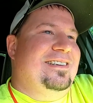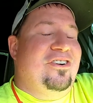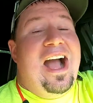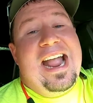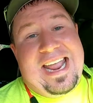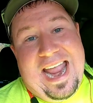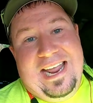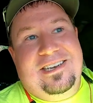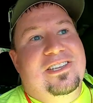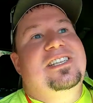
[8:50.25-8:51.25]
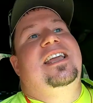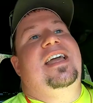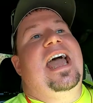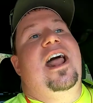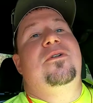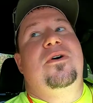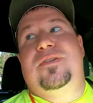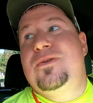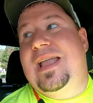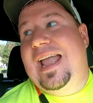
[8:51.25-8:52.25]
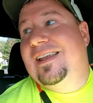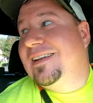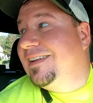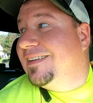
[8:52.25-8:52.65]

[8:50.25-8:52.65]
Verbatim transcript: or I can't. I'll say that. I don't know if you can.